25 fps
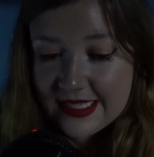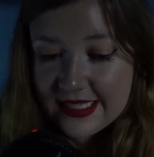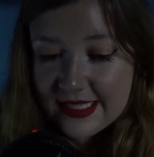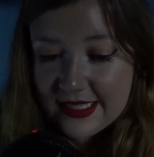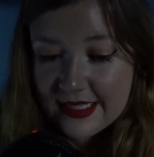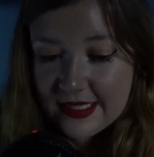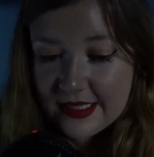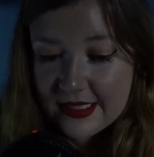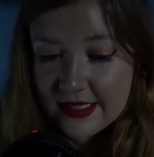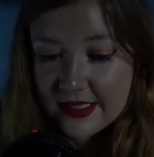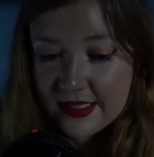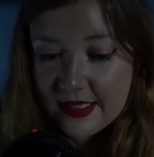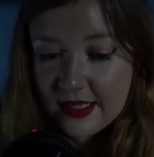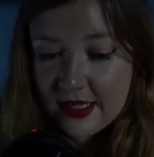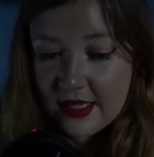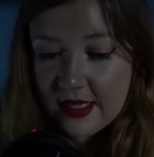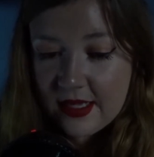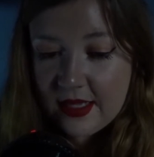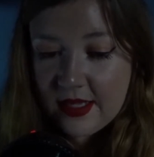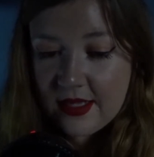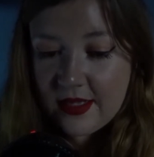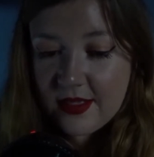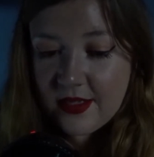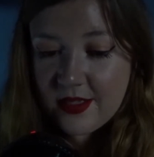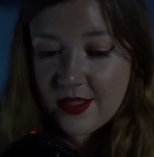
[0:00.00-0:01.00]
senses,
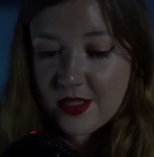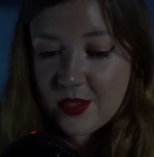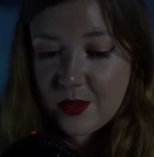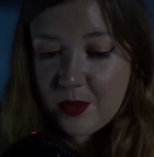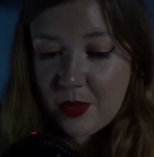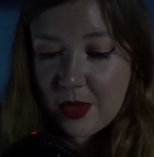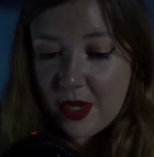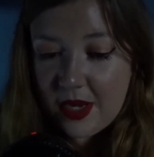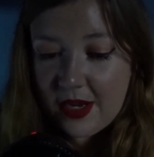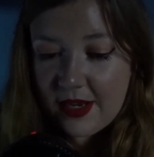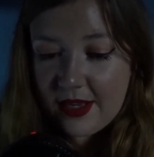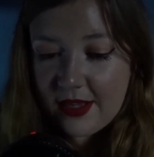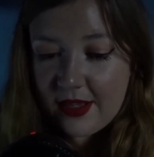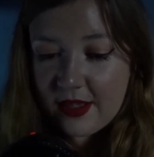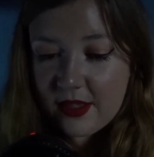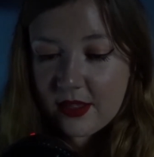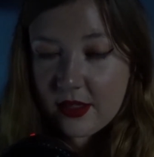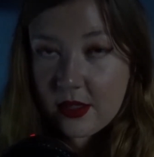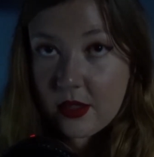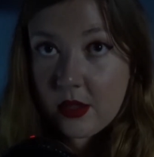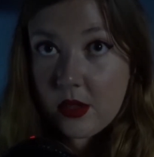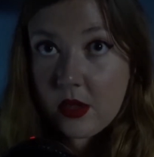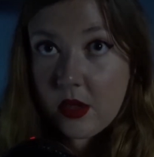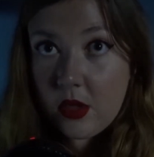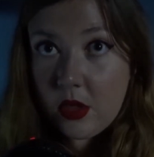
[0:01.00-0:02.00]

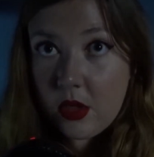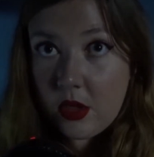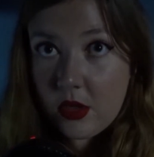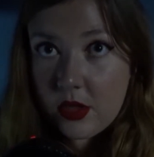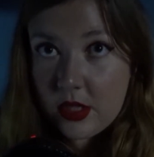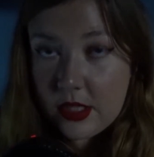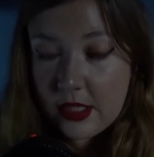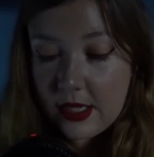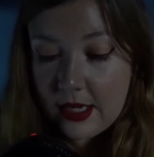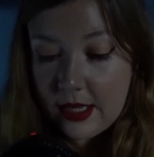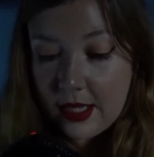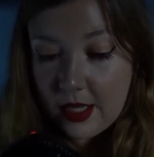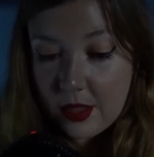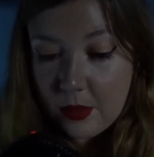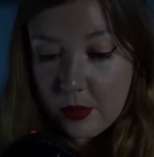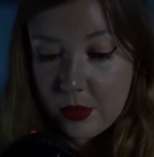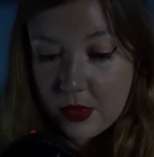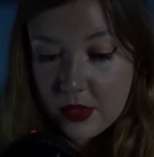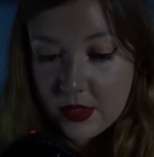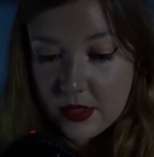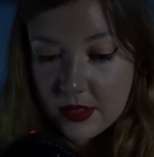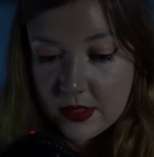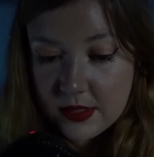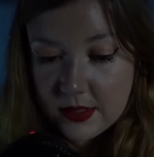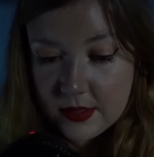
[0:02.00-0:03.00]
spying on the
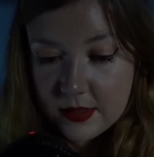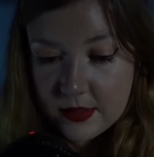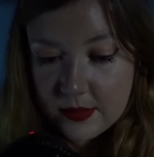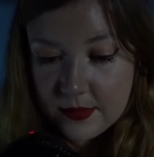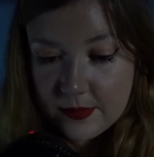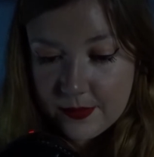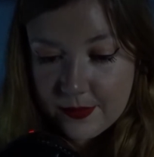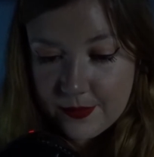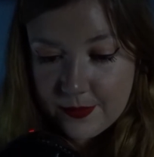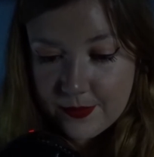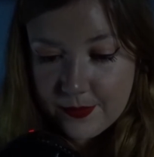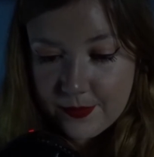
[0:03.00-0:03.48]
neighbours.